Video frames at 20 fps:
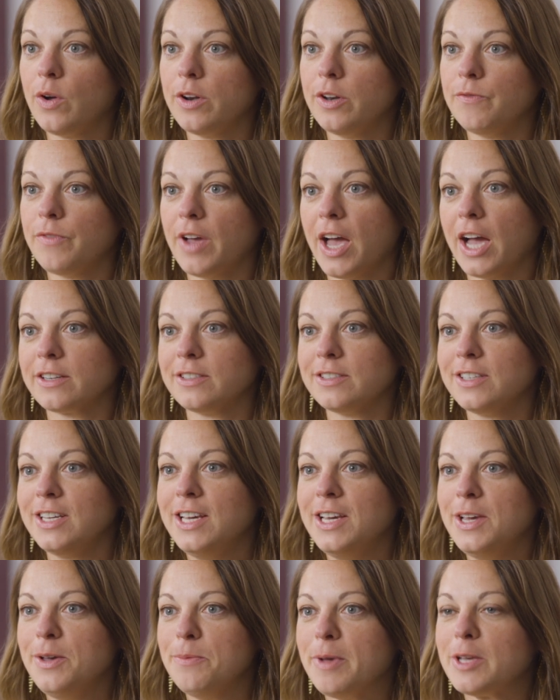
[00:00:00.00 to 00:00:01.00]
And in fact,
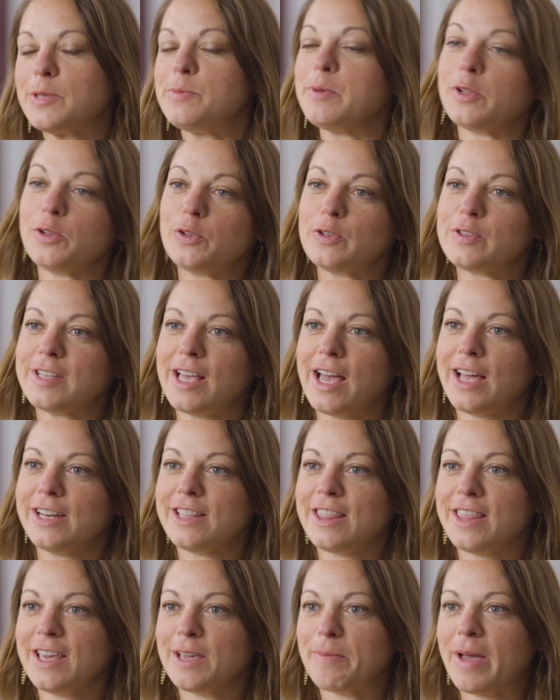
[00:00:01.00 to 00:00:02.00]
it makes me a little sad
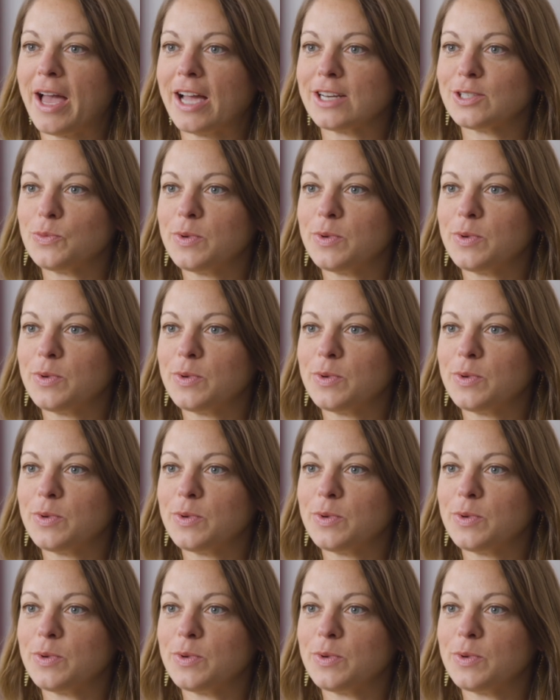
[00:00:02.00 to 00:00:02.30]
to think back